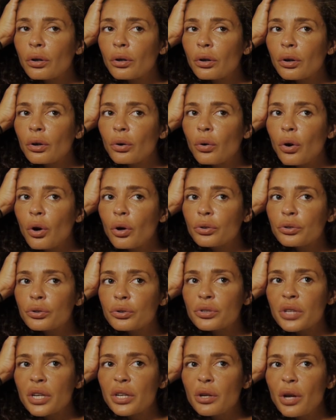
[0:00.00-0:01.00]
We'll also
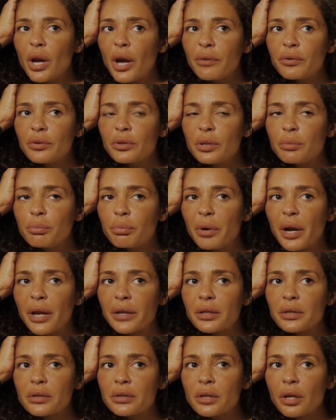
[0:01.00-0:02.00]
say you have to eat
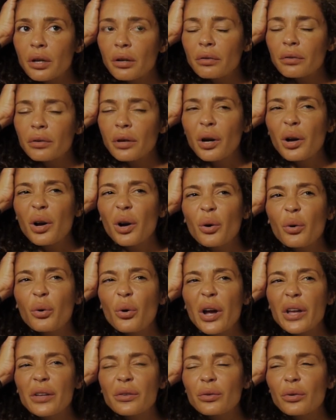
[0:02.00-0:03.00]
bread and stuff. Hoe
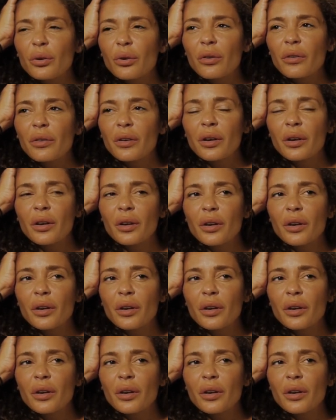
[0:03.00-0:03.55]
heet het ook weer?